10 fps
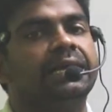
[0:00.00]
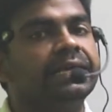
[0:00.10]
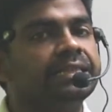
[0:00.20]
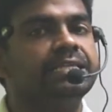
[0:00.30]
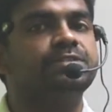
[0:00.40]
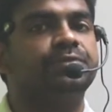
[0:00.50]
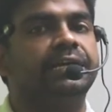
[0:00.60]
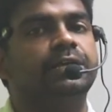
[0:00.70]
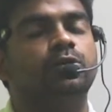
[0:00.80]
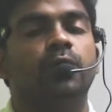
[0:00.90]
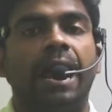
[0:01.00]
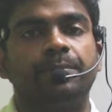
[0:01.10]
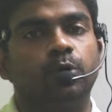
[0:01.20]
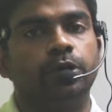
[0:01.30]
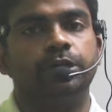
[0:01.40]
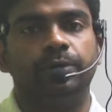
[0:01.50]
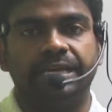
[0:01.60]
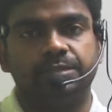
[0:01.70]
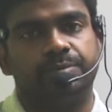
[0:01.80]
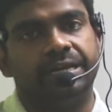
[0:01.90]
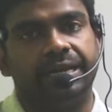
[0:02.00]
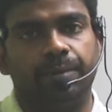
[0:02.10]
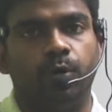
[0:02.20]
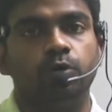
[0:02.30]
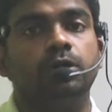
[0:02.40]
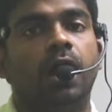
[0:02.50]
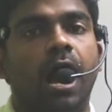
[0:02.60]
In this video, I am going to explain about